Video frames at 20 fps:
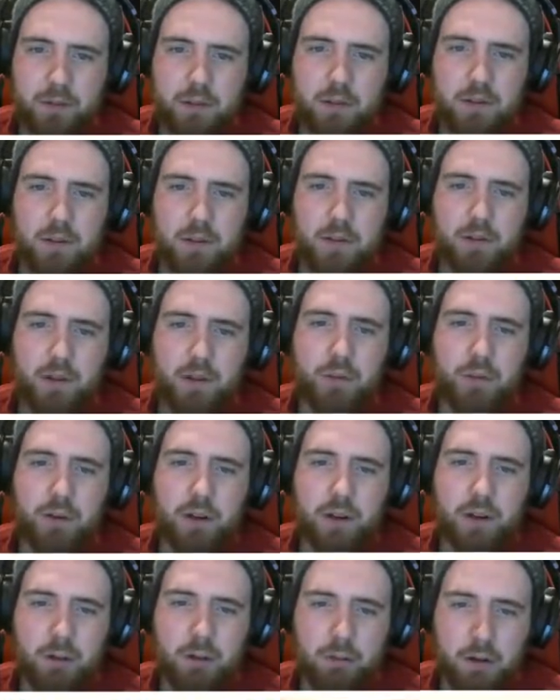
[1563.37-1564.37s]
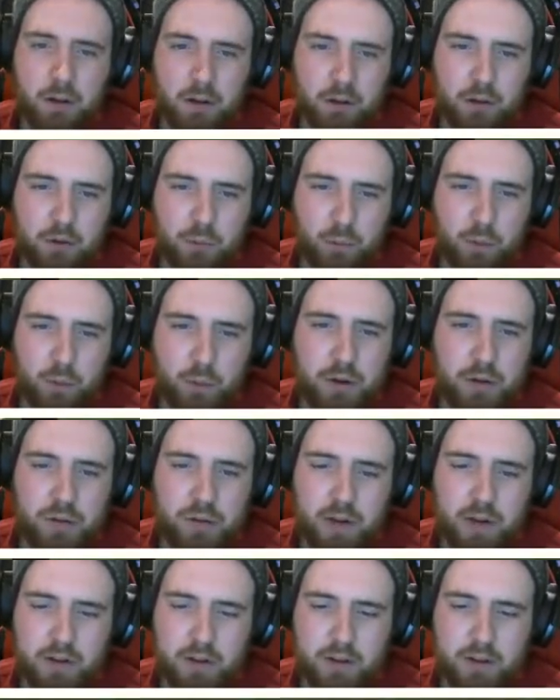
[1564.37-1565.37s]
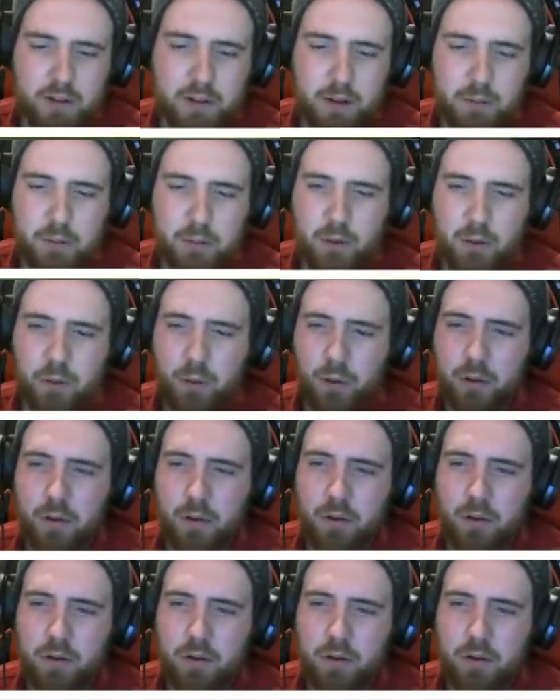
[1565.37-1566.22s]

Let's see if we can get rid of this weird effect in the top right corner.